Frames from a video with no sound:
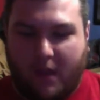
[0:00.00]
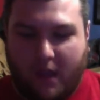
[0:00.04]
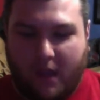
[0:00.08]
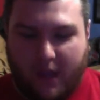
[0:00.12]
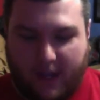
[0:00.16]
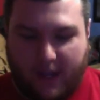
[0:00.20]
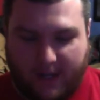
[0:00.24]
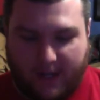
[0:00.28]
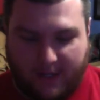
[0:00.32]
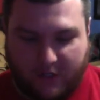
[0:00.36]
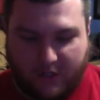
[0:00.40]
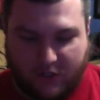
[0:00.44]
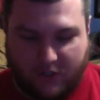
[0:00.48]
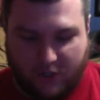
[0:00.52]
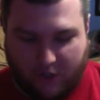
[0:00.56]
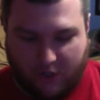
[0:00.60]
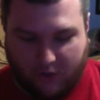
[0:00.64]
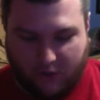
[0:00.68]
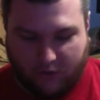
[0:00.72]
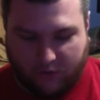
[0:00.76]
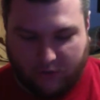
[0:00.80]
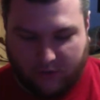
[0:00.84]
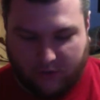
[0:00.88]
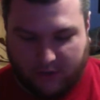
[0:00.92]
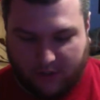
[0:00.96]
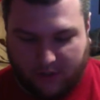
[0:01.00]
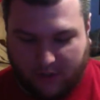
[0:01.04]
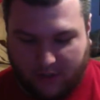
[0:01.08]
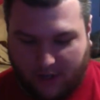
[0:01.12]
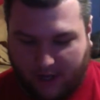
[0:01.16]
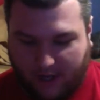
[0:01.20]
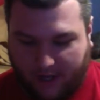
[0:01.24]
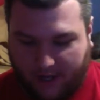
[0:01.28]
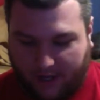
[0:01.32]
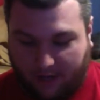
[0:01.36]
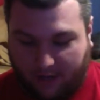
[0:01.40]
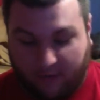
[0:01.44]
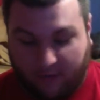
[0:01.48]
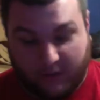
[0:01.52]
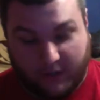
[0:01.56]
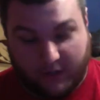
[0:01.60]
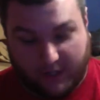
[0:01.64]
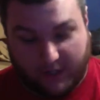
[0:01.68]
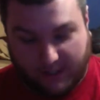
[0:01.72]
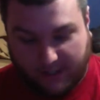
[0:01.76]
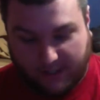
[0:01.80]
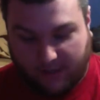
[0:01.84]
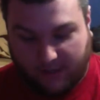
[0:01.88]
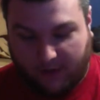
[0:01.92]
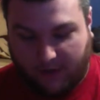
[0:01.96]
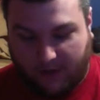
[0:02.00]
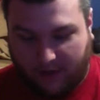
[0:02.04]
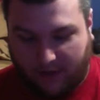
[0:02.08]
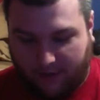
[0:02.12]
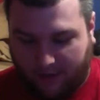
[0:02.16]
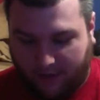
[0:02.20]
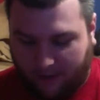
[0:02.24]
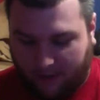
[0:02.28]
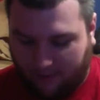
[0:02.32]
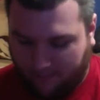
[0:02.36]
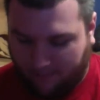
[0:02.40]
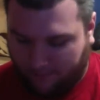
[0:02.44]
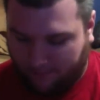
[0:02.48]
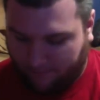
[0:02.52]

It is used. I got a really good deal on it, though.